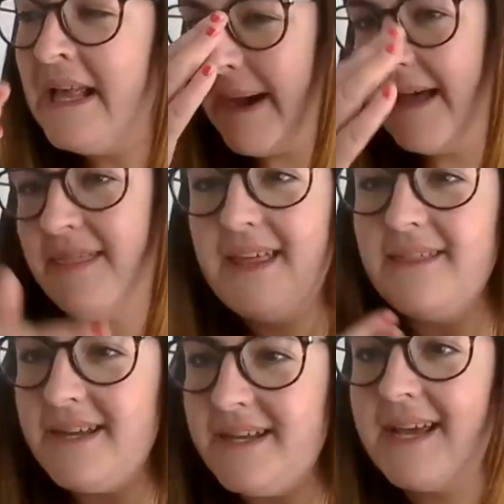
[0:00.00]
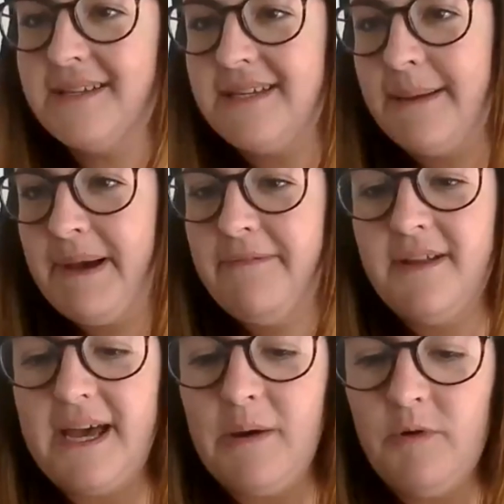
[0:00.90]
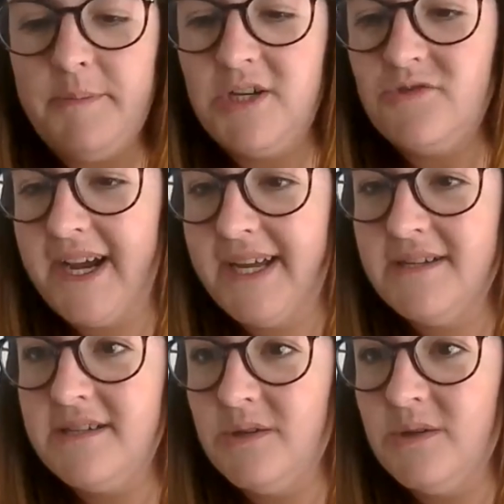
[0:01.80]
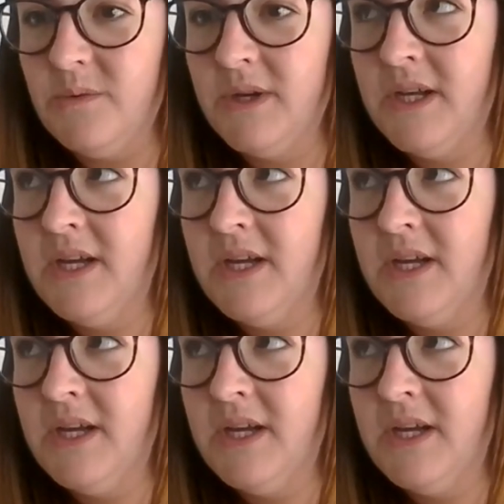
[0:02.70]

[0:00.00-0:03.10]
But I think the next step after that would be trying to